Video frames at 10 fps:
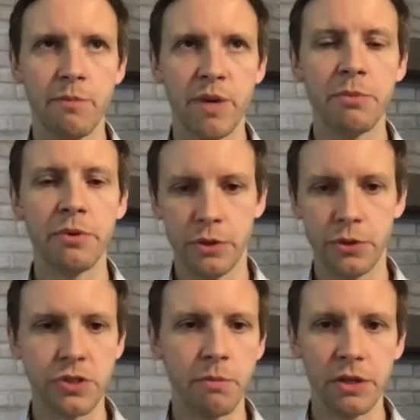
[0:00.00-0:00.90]
people used
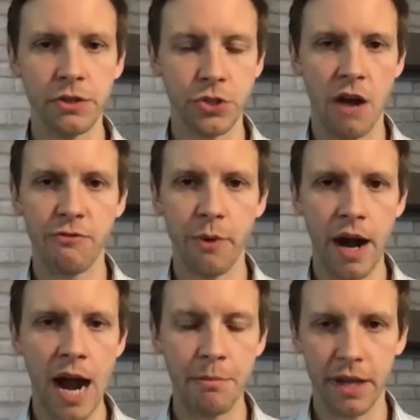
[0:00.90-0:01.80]
to build
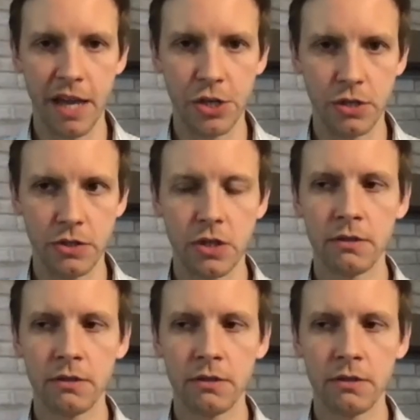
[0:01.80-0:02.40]
software applications,